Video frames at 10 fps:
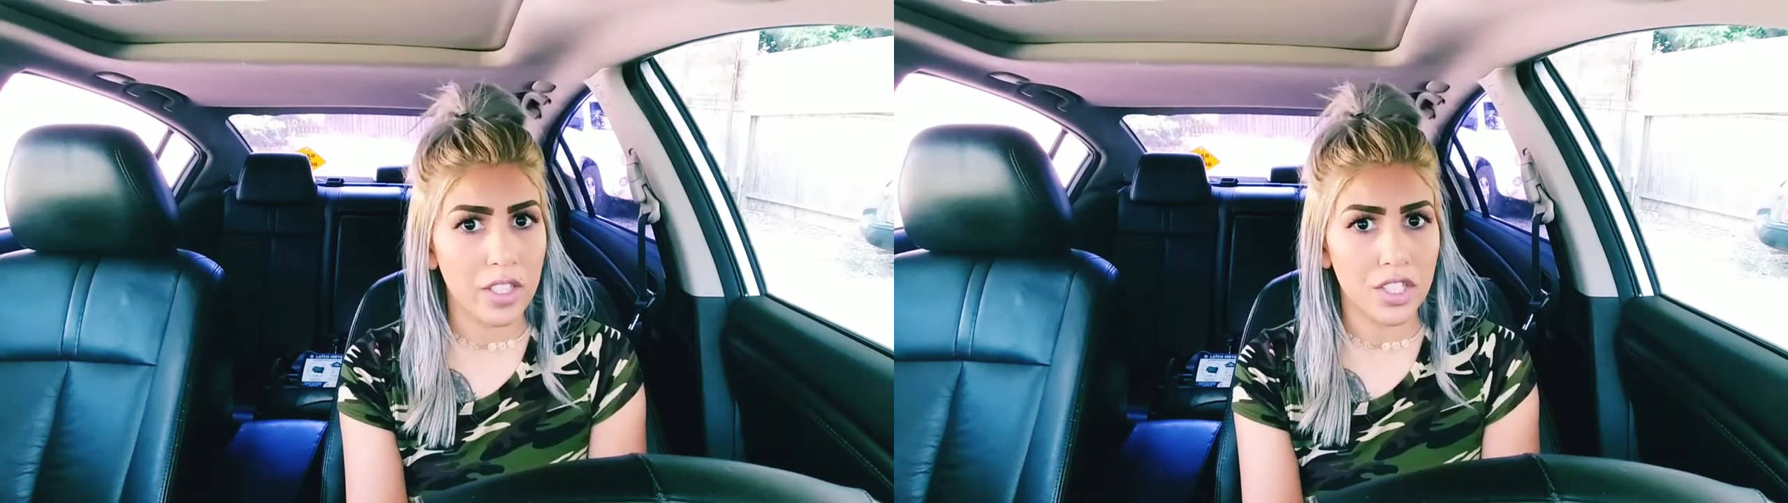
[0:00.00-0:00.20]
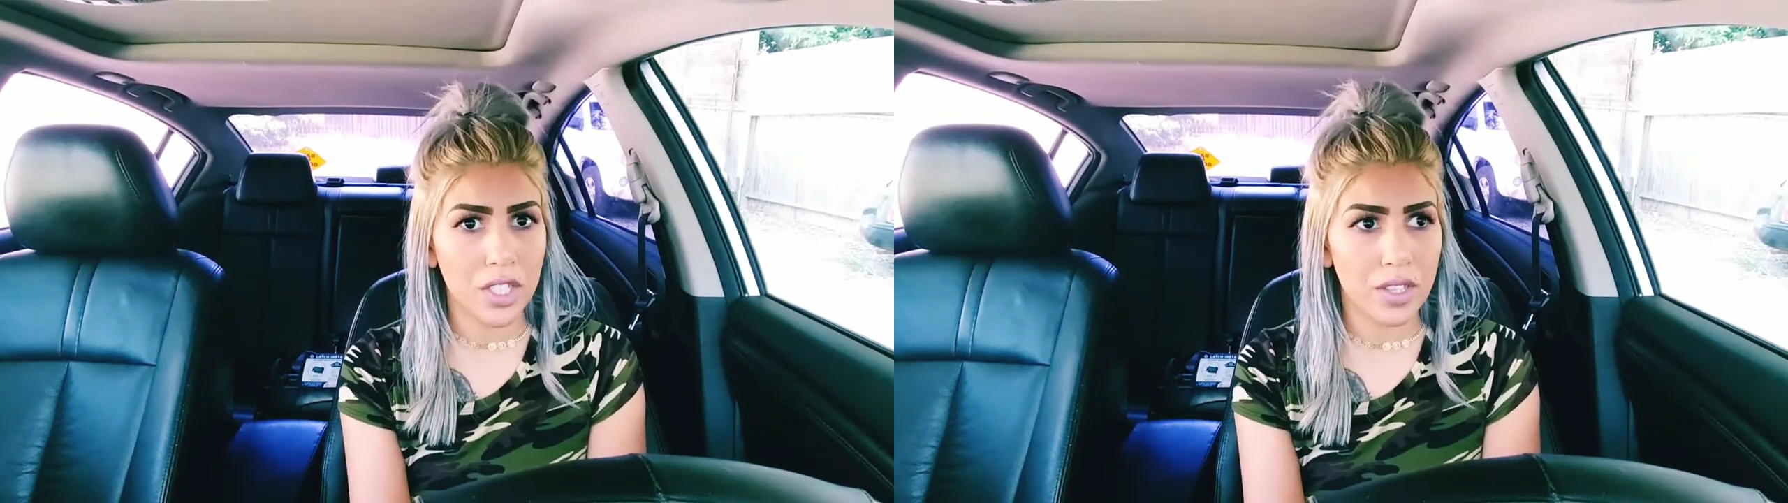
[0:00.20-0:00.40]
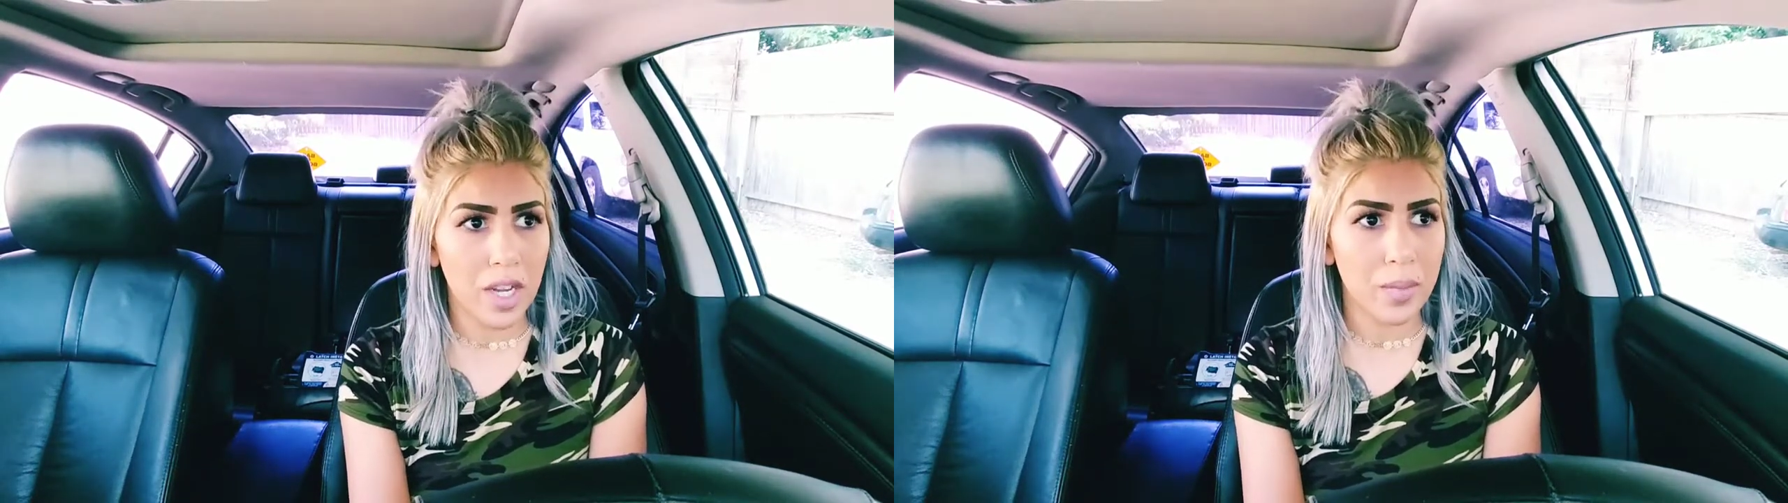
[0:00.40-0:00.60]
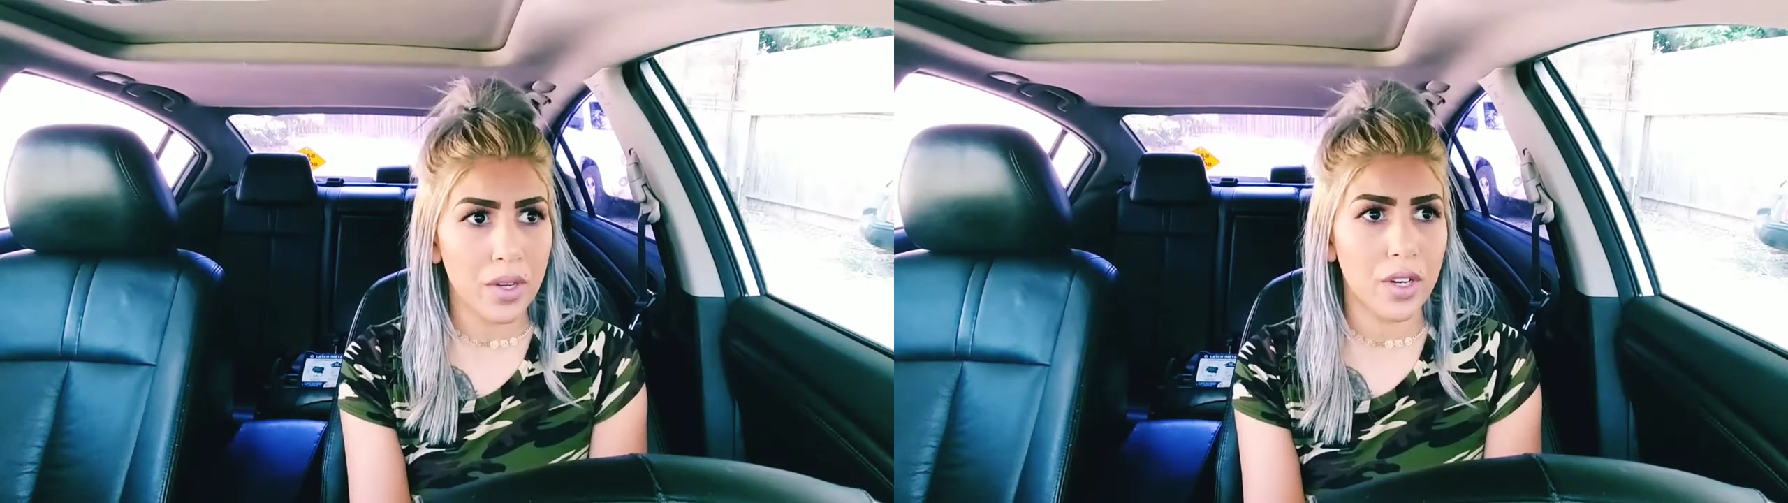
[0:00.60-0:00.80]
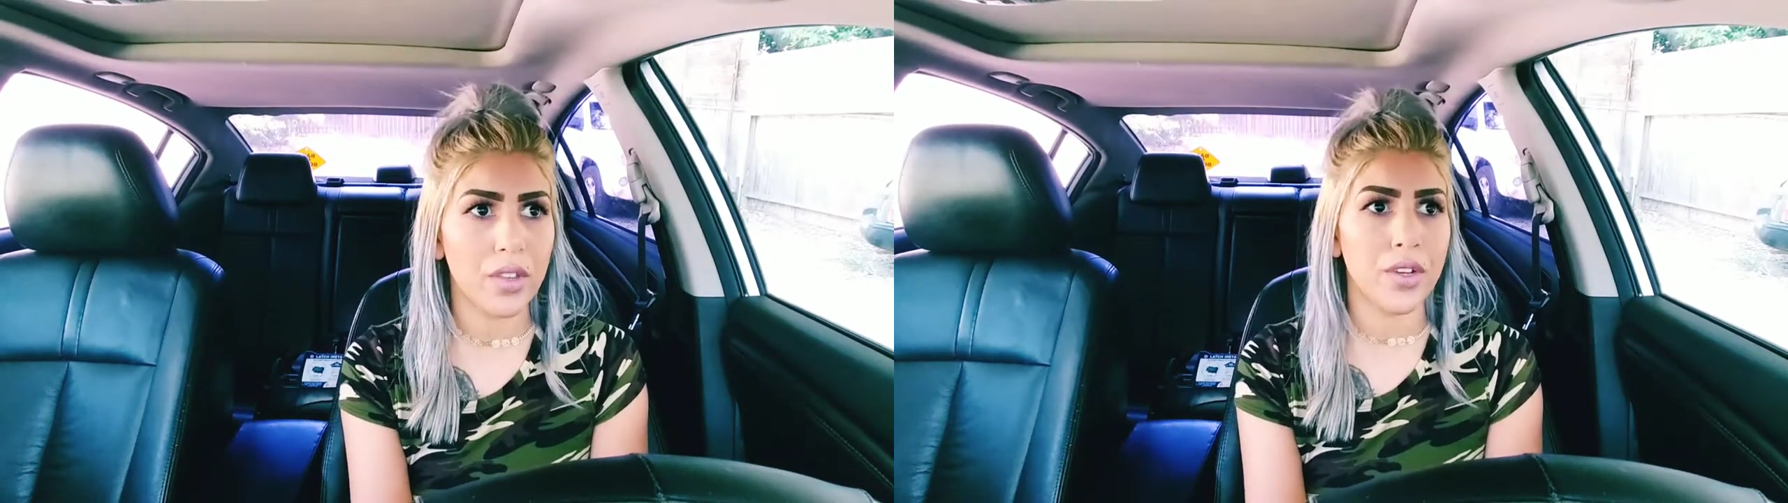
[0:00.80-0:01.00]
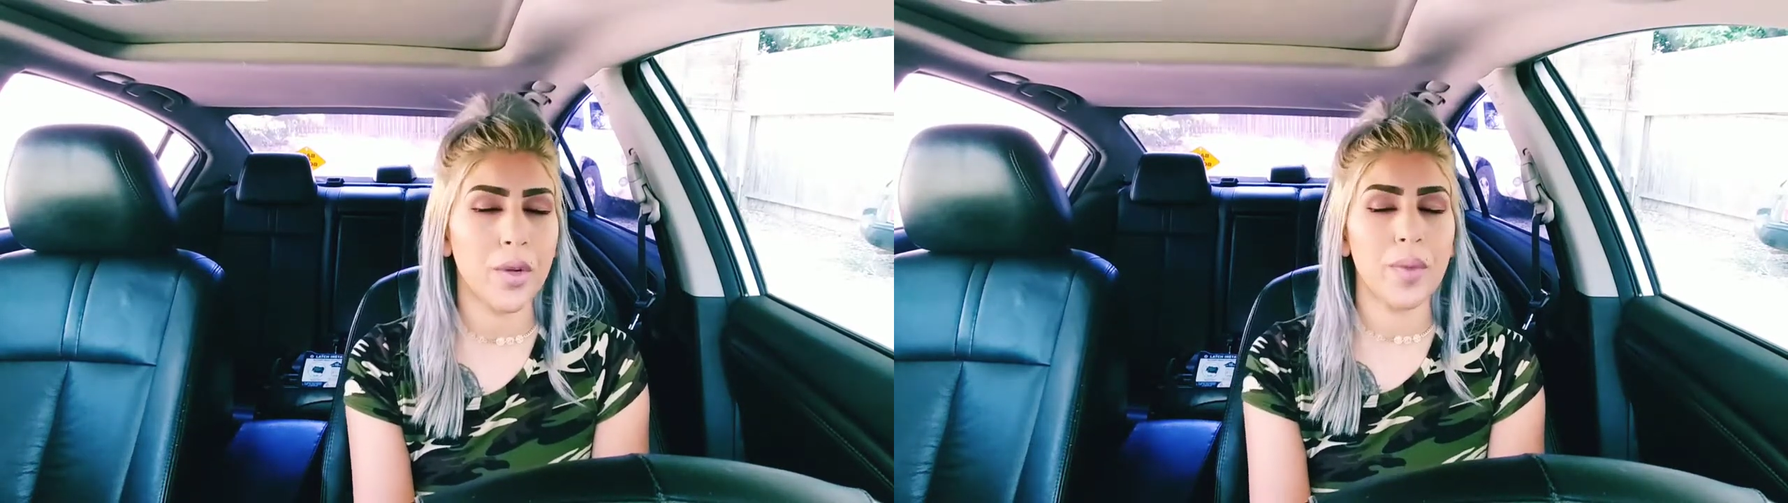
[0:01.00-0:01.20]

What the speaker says: the shit that I put her through.